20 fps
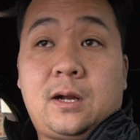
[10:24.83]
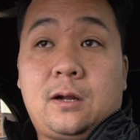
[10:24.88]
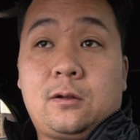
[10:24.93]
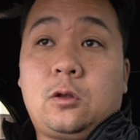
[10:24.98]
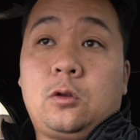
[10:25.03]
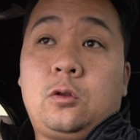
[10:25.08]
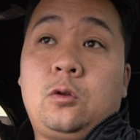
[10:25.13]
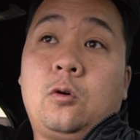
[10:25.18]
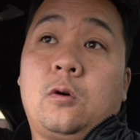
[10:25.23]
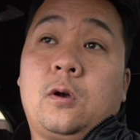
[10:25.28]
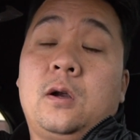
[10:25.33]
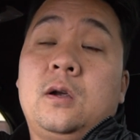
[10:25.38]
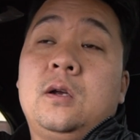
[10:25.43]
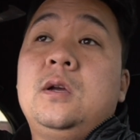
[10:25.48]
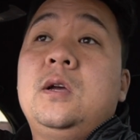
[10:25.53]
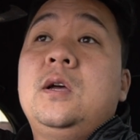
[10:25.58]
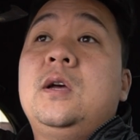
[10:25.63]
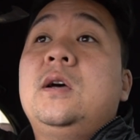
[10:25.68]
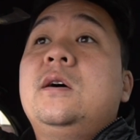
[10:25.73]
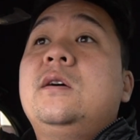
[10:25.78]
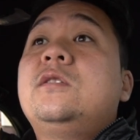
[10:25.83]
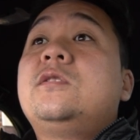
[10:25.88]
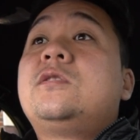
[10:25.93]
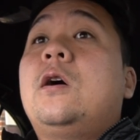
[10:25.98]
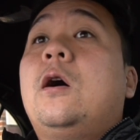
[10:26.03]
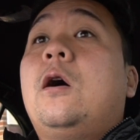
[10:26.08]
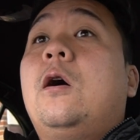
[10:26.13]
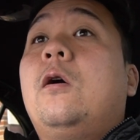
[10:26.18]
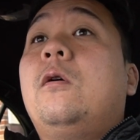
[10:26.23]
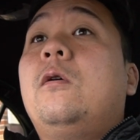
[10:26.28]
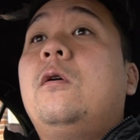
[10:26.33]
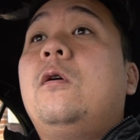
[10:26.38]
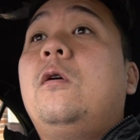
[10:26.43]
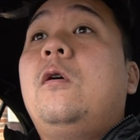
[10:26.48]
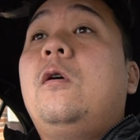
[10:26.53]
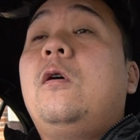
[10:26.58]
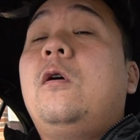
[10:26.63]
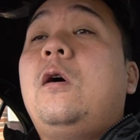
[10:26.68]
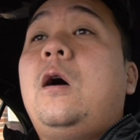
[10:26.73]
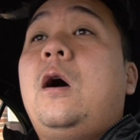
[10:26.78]
out the door. So,
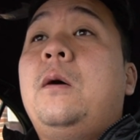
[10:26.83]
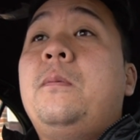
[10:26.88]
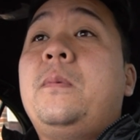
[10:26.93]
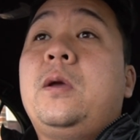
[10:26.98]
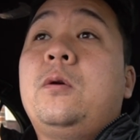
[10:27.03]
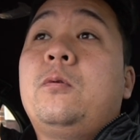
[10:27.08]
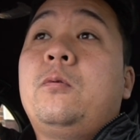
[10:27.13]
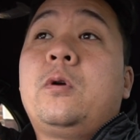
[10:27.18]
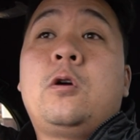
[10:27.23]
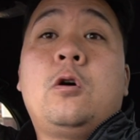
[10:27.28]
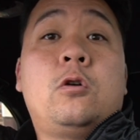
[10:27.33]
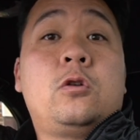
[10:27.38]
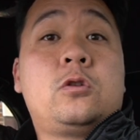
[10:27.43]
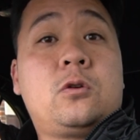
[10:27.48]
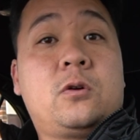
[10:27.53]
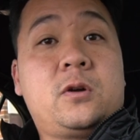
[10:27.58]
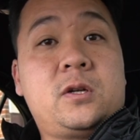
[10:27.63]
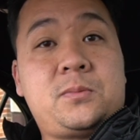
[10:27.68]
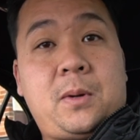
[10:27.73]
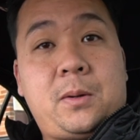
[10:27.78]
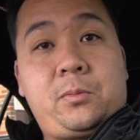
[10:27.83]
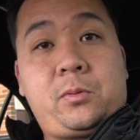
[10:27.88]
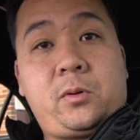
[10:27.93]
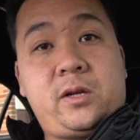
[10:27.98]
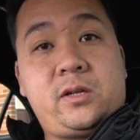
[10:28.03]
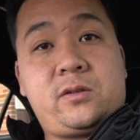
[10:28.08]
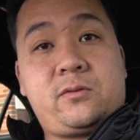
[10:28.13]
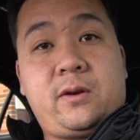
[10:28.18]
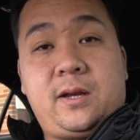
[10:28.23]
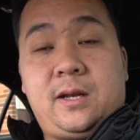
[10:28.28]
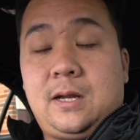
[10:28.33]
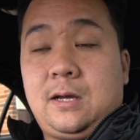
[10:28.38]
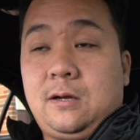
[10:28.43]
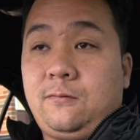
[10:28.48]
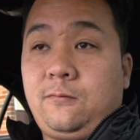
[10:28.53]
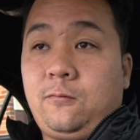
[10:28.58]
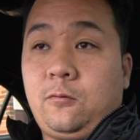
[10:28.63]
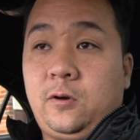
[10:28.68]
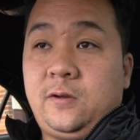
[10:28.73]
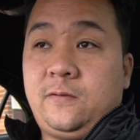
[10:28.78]
I mean, we're going towards my price range
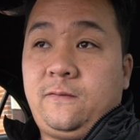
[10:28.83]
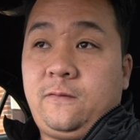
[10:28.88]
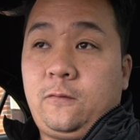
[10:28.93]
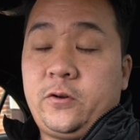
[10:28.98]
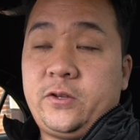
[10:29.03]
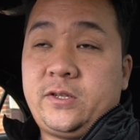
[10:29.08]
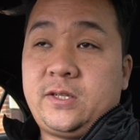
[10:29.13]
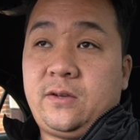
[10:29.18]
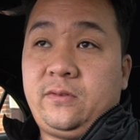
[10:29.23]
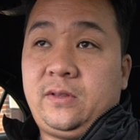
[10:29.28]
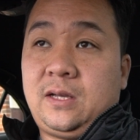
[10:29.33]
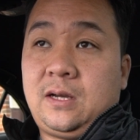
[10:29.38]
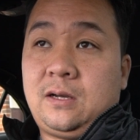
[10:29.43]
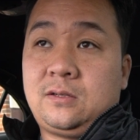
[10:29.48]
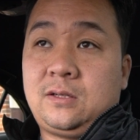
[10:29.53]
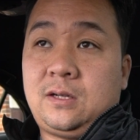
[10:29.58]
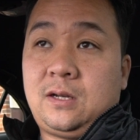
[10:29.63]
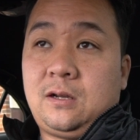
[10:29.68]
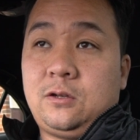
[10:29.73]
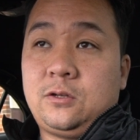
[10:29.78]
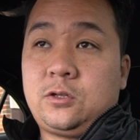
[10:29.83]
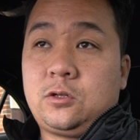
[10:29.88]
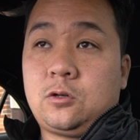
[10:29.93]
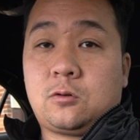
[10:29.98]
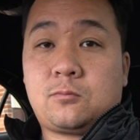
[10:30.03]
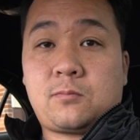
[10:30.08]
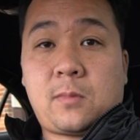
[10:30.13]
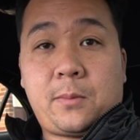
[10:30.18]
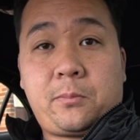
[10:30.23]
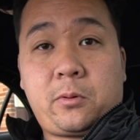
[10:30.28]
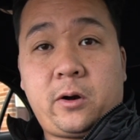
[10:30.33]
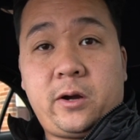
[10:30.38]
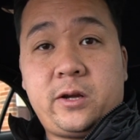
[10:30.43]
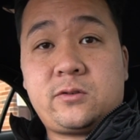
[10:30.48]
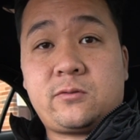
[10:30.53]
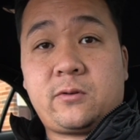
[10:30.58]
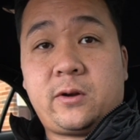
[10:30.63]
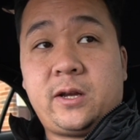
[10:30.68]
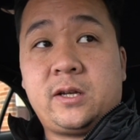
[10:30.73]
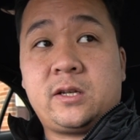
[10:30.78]
now. $47,000 towards my
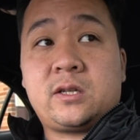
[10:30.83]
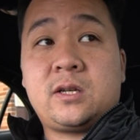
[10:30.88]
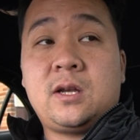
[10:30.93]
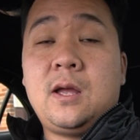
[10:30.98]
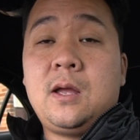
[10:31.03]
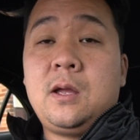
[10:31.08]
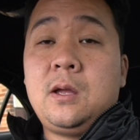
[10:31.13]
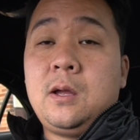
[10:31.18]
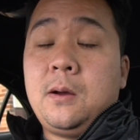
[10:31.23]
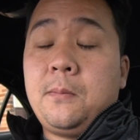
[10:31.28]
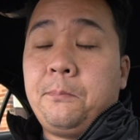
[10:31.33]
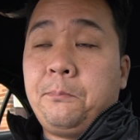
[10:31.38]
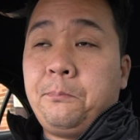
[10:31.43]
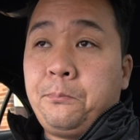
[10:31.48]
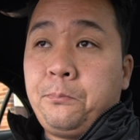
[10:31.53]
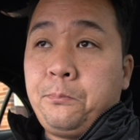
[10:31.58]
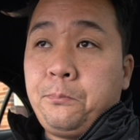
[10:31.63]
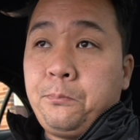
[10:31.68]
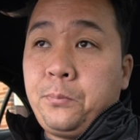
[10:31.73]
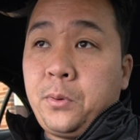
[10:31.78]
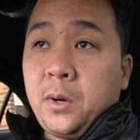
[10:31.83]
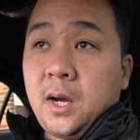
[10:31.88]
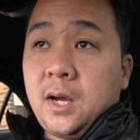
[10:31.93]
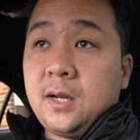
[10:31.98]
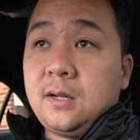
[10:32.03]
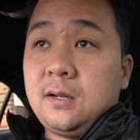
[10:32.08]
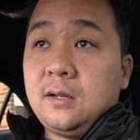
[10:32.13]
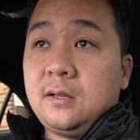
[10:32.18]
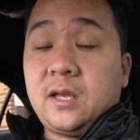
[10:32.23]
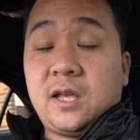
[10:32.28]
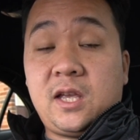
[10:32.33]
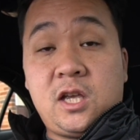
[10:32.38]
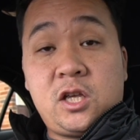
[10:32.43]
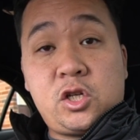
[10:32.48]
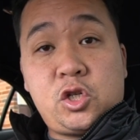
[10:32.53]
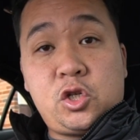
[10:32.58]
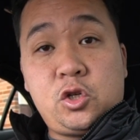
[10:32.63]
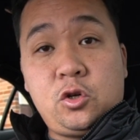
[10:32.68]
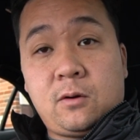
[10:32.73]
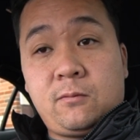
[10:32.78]
price range. But the
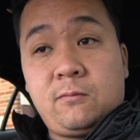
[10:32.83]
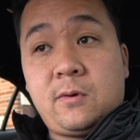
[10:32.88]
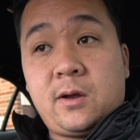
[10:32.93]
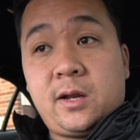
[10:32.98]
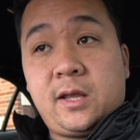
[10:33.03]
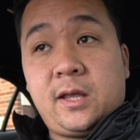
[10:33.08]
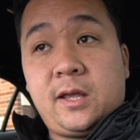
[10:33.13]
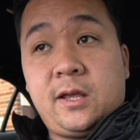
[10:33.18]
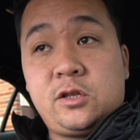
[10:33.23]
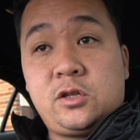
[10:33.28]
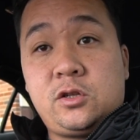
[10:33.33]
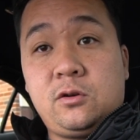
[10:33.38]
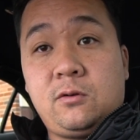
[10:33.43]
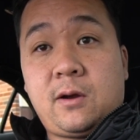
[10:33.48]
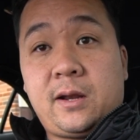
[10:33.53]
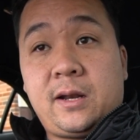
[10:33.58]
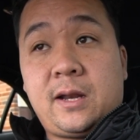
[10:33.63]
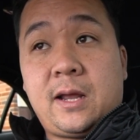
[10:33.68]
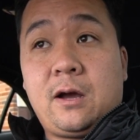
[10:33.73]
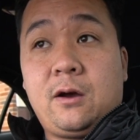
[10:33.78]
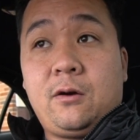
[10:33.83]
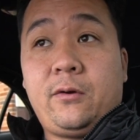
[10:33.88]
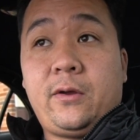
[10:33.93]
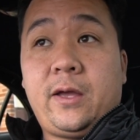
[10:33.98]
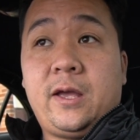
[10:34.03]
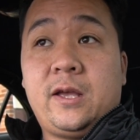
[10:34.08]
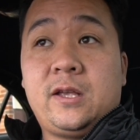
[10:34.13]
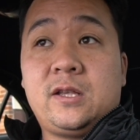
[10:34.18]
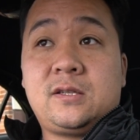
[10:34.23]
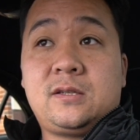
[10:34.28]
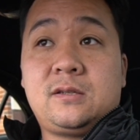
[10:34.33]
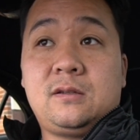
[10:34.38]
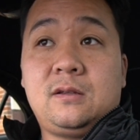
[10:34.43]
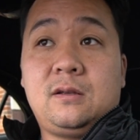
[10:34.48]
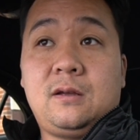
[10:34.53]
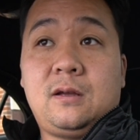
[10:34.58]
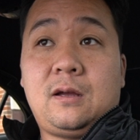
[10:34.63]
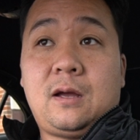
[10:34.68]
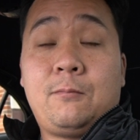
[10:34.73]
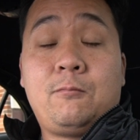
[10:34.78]
issue I'm running into right now is
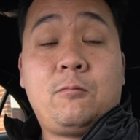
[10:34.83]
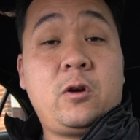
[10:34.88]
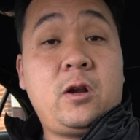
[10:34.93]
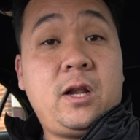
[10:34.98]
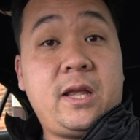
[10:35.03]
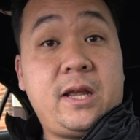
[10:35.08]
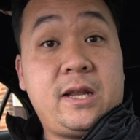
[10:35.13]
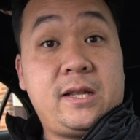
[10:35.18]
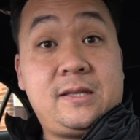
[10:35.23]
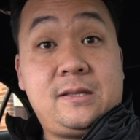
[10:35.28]
I'm really,